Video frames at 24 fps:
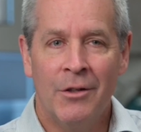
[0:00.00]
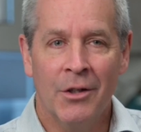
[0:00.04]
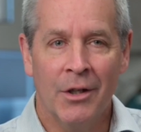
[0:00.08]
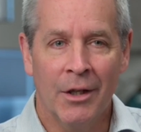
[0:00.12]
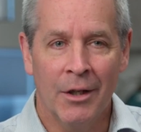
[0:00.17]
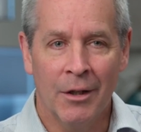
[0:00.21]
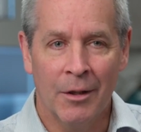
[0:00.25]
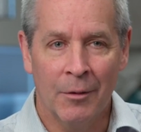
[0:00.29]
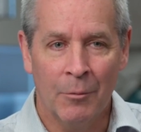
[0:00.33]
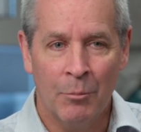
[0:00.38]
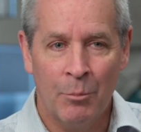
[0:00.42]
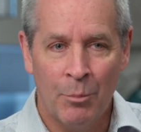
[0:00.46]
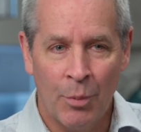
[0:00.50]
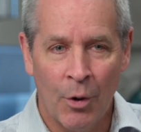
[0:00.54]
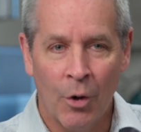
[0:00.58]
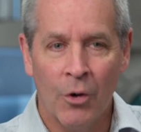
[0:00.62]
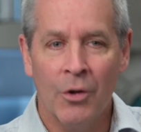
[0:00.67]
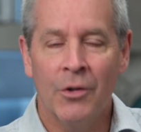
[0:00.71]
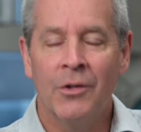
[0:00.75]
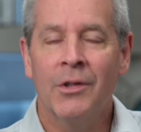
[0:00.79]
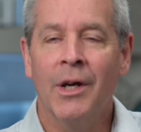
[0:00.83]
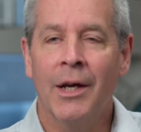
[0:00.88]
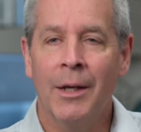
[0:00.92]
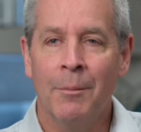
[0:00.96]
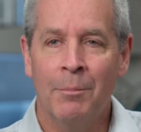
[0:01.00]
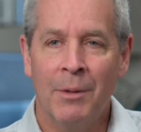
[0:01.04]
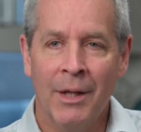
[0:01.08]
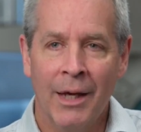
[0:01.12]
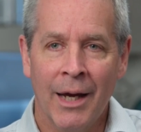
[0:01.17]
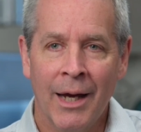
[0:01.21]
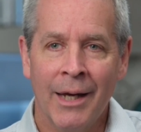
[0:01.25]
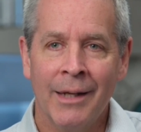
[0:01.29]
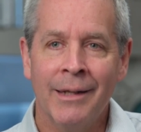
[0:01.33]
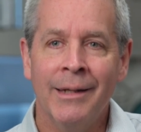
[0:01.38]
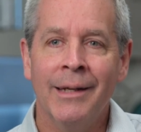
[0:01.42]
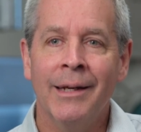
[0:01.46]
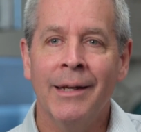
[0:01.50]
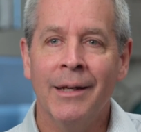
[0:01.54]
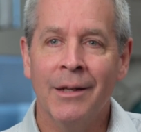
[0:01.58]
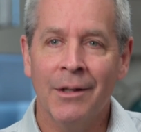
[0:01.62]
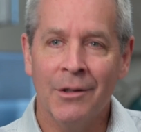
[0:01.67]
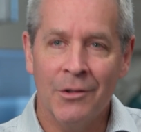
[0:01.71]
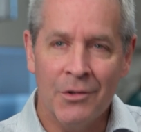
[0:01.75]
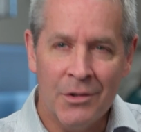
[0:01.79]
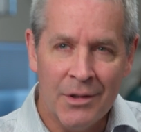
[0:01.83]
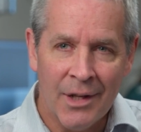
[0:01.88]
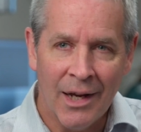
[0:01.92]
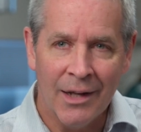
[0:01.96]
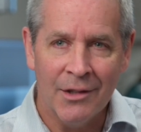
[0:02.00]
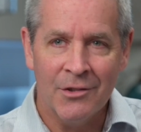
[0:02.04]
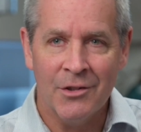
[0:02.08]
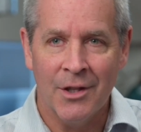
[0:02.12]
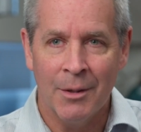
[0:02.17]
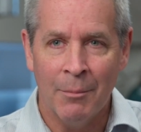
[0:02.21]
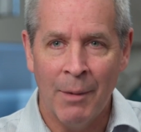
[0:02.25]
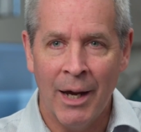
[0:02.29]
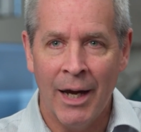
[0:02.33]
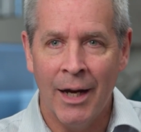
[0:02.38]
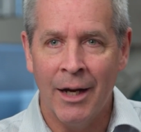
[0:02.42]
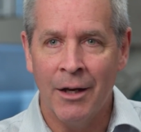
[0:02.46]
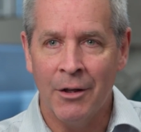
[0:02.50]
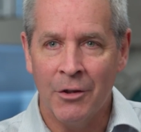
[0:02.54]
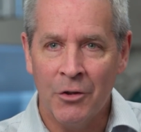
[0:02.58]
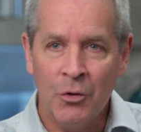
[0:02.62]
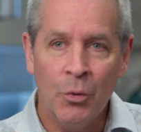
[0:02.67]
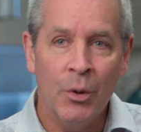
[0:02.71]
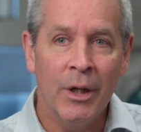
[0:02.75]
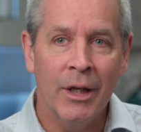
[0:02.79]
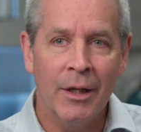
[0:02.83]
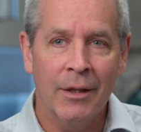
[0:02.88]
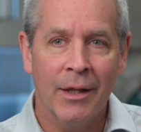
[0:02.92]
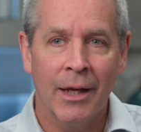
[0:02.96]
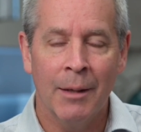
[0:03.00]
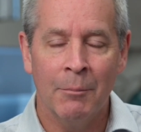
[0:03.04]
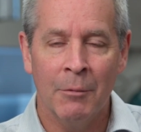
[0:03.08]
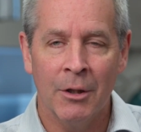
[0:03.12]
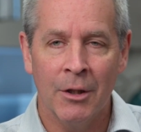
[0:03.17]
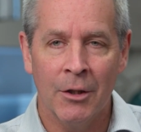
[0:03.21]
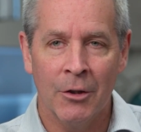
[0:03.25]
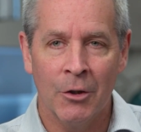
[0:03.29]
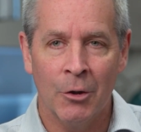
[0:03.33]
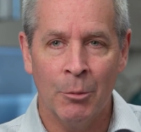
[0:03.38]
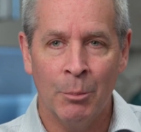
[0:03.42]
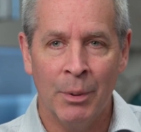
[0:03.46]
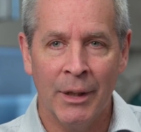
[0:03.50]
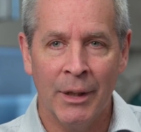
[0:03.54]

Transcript: to prototype the ideas, test them out, tweak them a little